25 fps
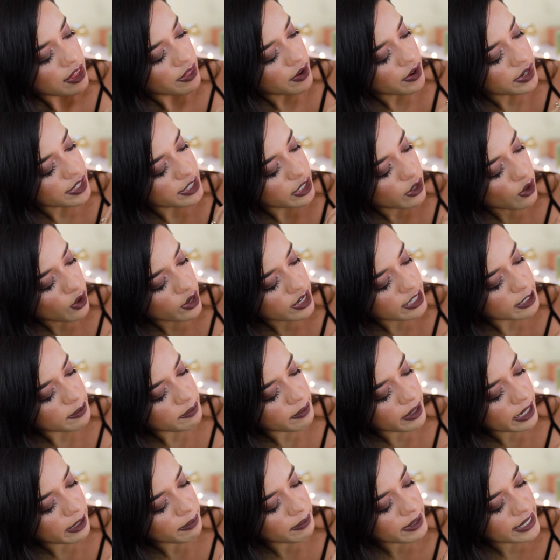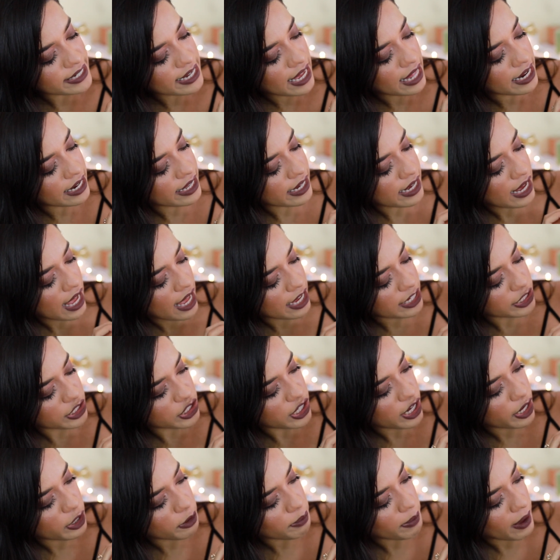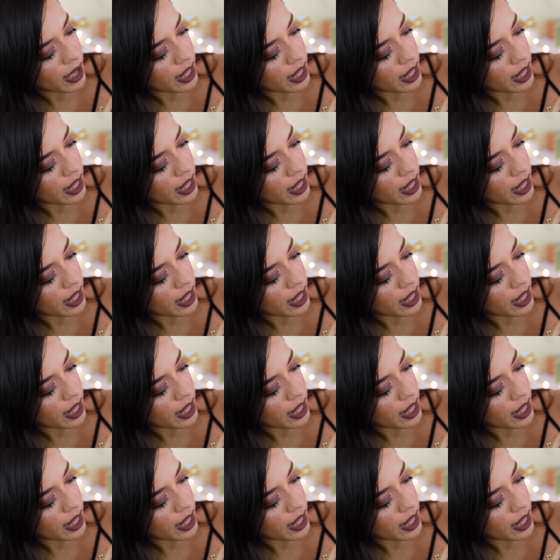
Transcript: There is a Cosmic Metallic eyeshadow